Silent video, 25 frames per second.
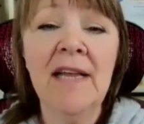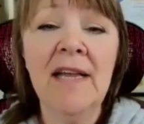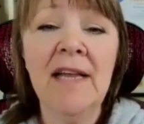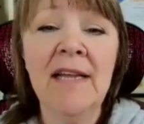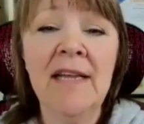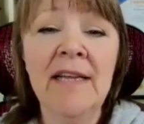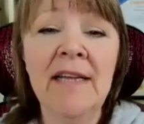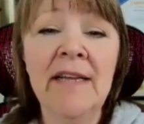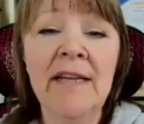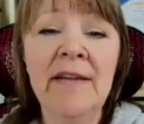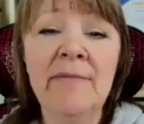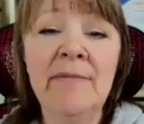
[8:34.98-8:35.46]

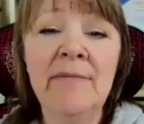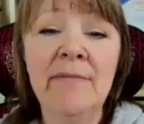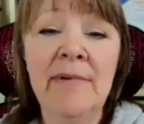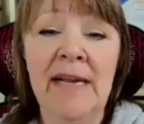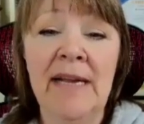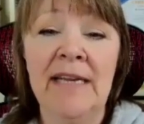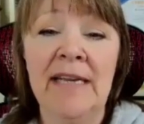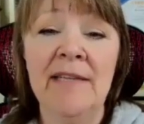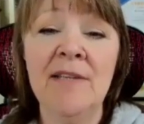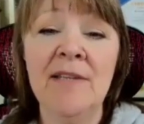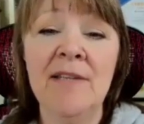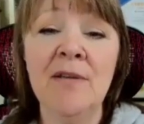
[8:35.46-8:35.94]

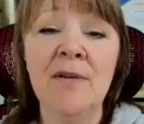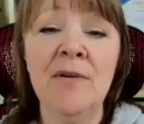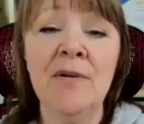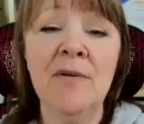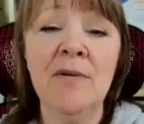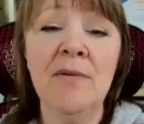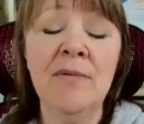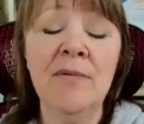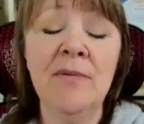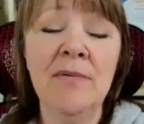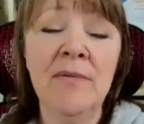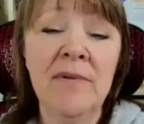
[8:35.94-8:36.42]
Right.
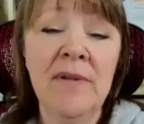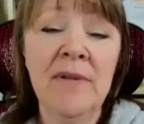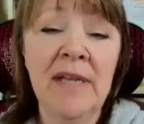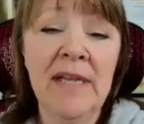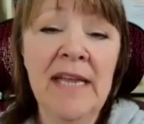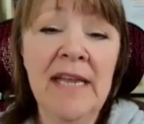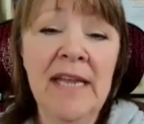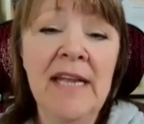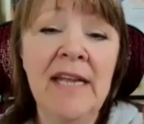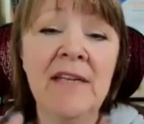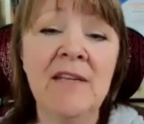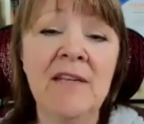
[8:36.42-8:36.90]
So
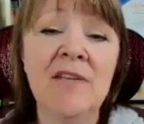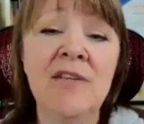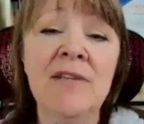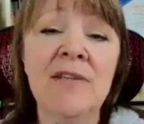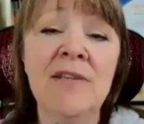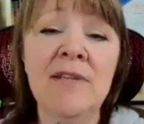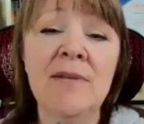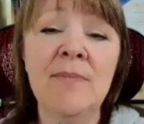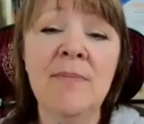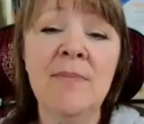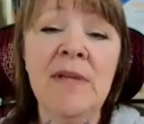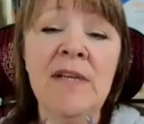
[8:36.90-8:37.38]
again,
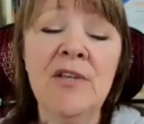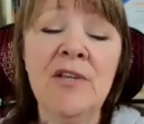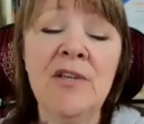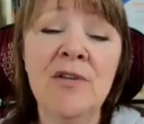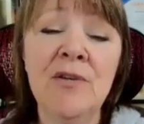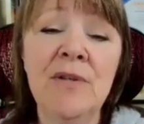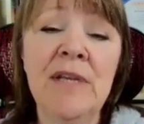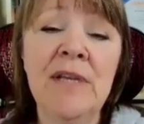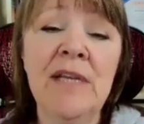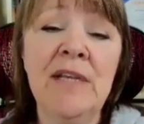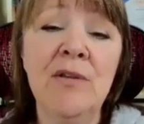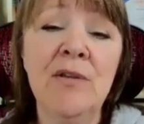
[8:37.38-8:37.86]
just make
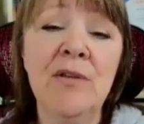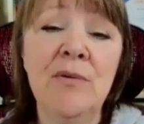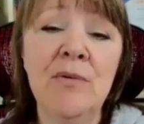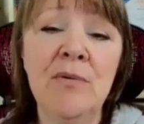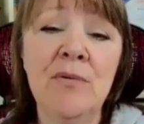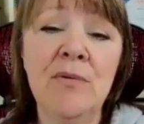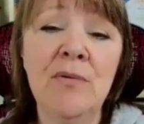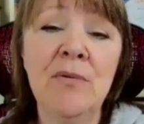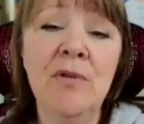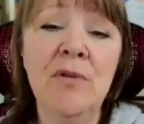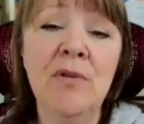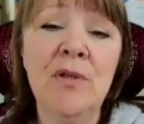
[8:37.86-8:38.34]
sure that
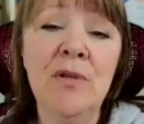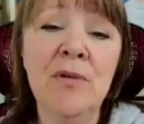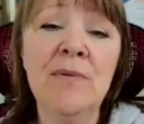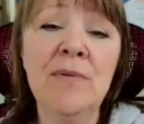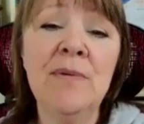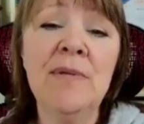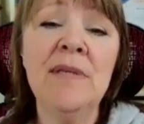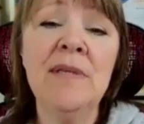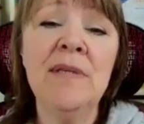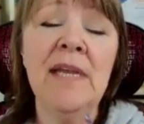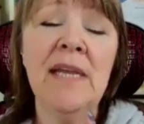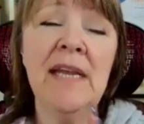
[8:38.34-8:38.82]
you
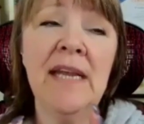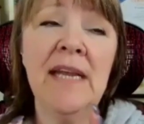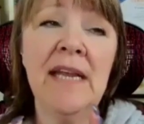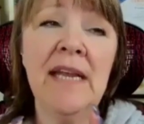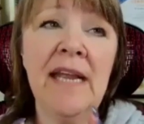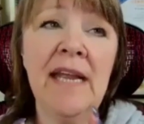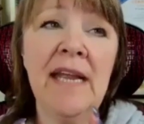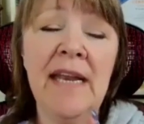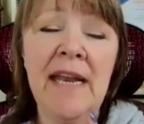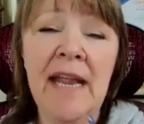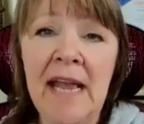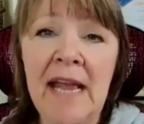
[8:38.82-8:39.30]
use
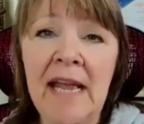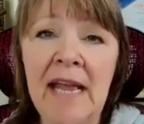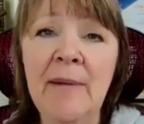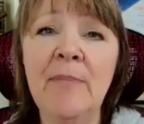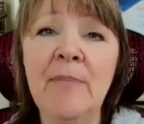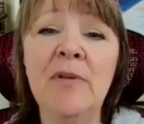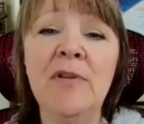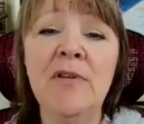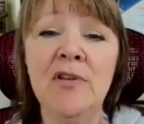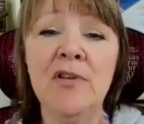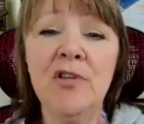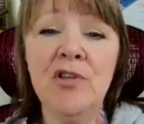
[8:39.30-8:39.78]
an
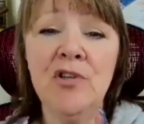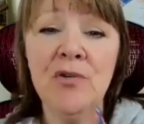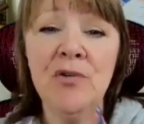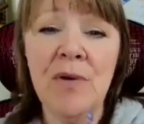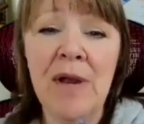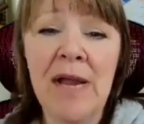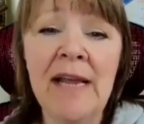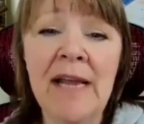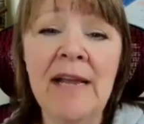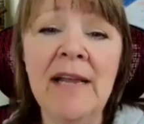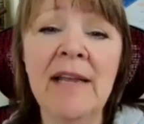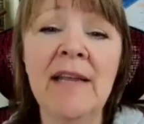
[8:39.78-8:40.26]
app to
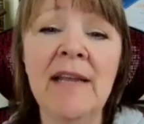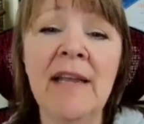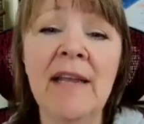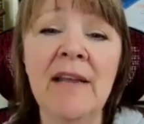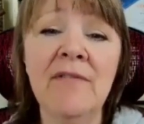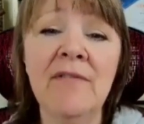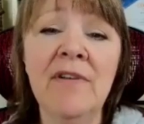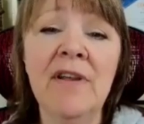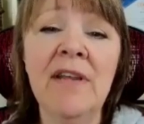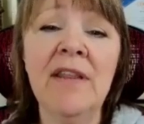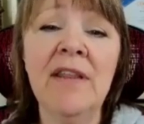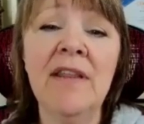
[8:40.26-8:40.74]
track
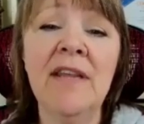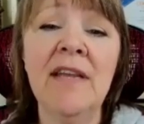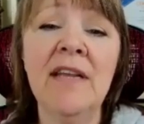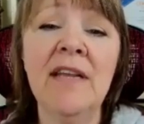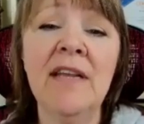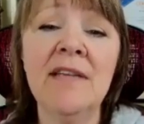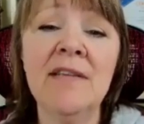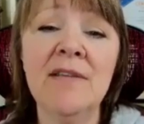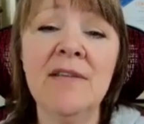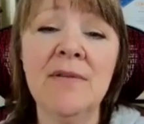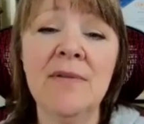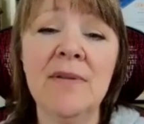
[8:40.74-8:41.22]

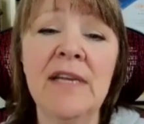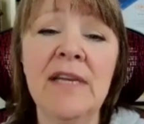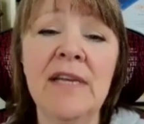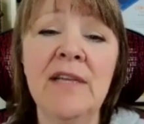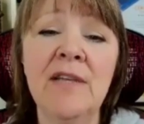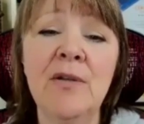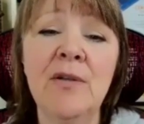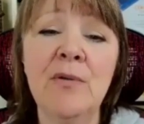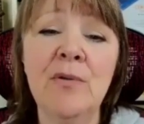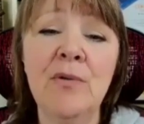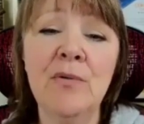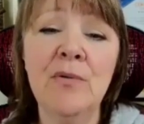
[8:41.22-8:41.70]
everything so
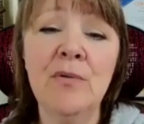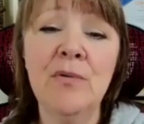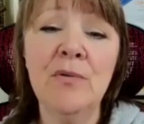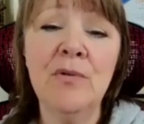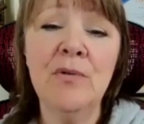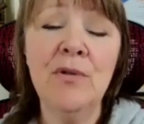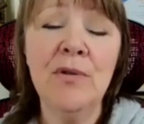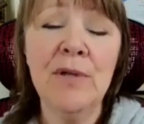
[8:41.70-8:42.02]
that you